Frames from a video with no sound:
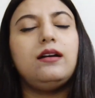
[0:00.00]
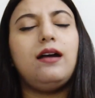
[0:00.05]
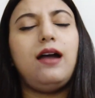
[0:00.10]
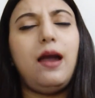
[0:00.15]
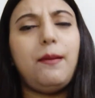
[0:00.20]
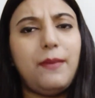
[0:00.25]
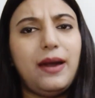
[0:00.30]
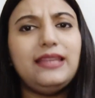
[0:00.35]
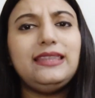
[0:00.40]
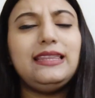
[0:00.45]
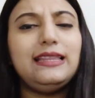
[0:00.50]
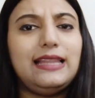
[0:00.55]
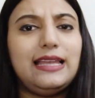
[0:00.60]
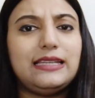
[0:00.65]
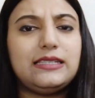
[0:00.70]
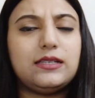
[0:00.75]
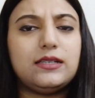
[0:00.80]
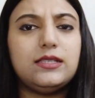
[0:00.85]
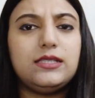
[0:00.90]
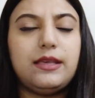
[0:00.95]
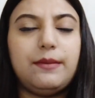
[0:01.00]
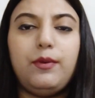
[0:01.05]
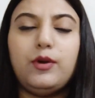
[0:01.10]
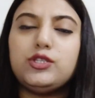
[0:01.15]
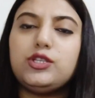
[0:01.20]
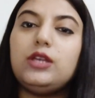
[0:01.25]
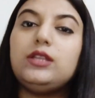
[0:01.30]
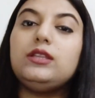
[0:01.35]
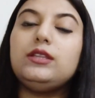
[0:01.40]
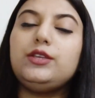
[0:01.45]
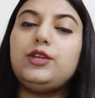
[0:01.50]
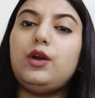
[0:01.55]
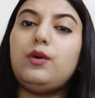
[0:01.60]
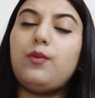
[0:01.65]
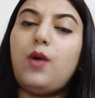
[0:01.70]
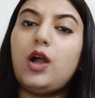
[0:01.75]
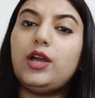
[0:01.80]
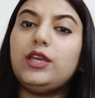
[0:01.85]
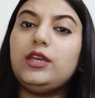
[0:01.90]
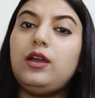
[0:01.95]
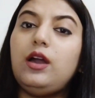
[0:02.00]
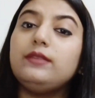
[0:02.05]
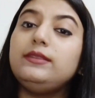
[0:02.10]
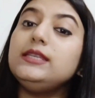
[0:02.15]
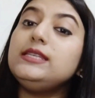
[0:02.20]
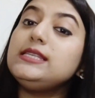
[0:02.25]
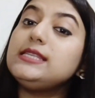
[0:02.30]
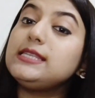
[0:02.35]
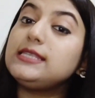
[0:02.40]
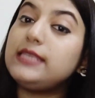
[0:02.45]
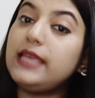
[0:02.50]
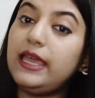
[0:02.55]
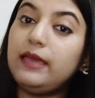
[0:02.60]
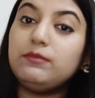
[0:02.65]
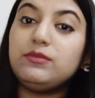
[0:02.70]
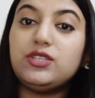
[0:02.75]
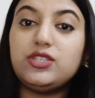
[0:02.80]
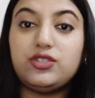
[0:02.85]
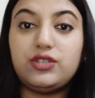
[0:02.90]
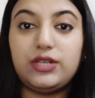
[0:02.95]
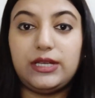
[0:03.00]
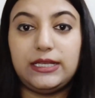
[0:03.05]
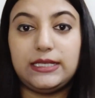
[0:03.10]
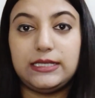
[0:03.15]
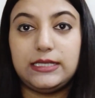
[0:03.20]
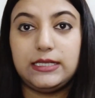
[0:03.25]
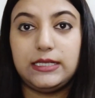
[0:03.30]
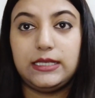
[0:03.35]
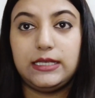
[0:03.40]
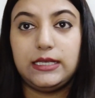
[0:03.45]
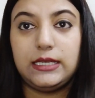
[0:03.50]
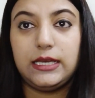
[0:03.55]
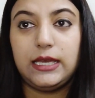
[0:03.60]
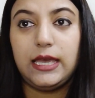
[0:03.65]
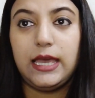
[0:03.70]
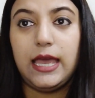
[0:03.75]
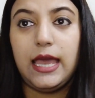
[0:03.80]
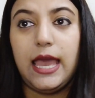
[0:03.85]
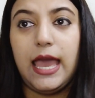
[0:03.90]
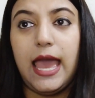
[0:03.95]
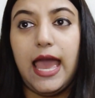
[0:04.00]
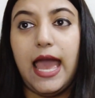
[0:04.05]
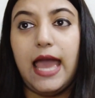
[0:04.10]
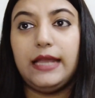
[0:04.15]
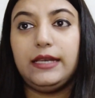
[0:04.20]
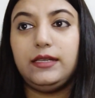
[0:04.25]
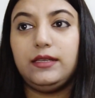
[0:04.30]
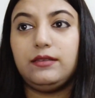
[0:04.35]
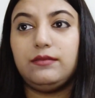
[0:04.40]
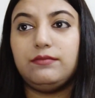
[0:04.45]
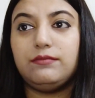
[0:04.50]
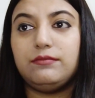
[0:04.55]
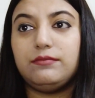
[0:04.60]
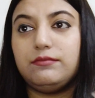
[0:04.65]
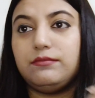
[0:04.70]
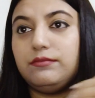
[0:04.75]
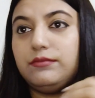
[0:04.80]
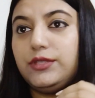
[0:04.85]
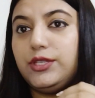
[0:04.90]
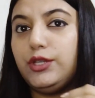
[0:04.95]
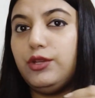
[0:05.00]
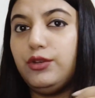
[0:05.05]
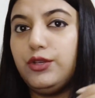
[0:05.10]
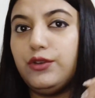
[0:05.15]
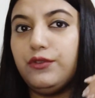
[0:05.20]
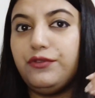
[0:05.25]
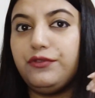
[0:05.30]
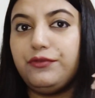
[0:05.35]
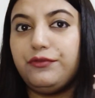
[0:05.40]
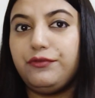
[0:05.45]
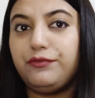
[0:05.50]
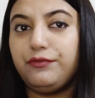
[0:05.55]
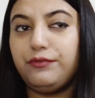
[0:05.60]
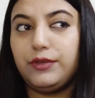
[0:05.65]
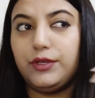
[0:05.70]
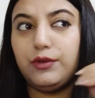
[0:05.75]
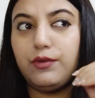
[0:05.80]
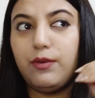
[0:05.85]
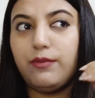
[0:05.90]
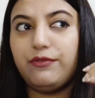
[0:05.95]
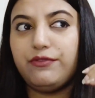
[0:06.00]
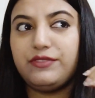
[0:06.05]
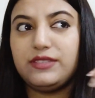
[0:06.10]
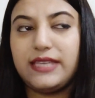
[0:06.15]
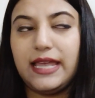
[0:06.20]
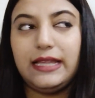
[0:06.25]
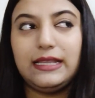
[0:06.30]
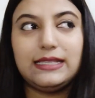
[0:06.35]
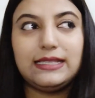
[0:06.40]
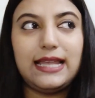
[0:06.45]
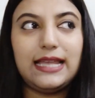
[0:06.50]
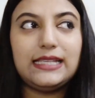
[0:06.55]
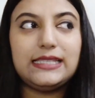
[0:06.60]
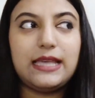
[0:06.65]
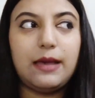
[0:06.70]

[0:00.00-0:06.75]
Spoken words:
A month later, suppose you're walking on the same street and you sense like